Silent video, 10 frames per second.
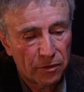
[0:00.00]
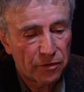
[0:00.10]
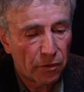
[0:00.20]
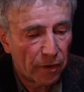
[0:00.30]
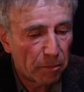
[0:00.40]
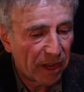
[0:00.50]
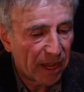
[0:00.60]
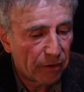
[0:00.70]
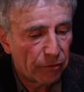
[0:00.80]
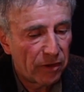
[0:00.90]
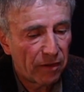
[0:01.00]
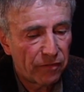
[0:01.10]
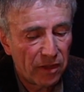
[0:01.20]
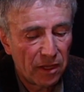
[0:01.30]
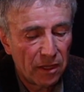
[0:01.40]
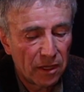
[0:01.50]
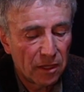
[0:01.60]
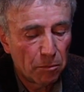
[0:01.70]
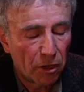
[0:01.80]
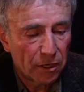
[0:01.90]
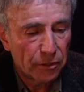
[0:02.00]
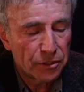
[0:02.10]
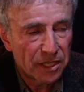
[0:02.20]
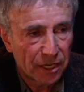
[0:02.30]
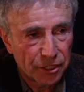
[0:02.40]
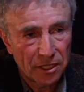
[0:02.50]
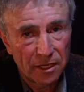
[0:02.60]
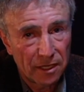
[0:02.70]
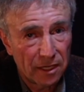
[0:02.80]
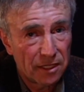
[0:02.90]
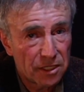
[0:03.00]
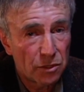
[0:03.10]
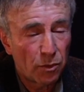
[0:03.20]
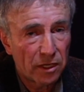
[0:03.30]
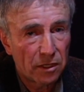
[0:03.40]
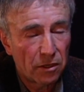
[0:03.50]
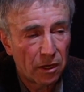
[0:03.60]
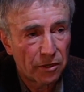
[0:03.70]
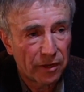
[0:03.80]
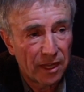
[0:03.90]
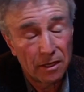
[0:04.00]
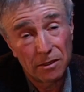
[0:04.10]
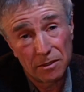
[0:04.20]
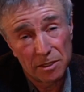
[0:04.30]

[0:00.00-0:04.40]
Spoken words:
the story by Andrew Duffy in the Monitor section, and this is what Dr. Kendall